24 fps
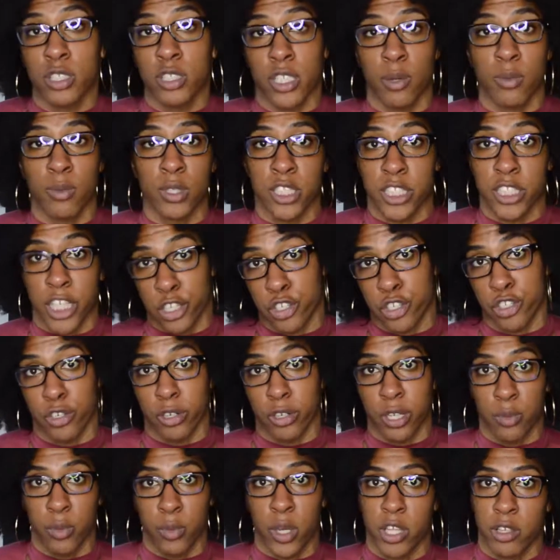what section you're
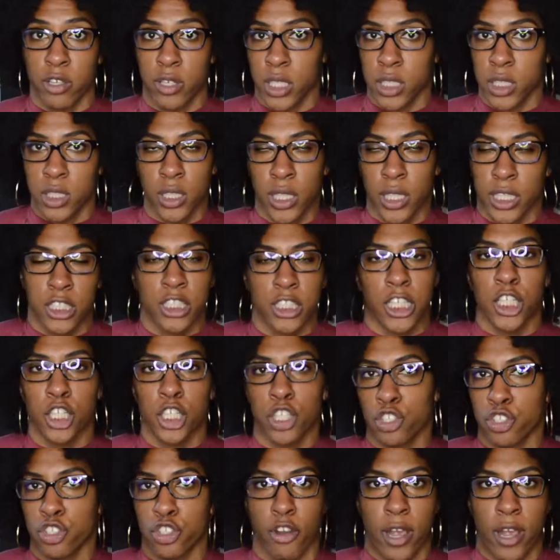in, whether it's like
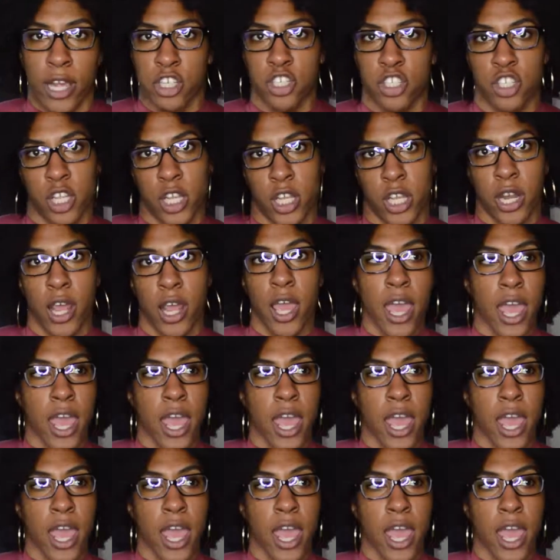sentence correction,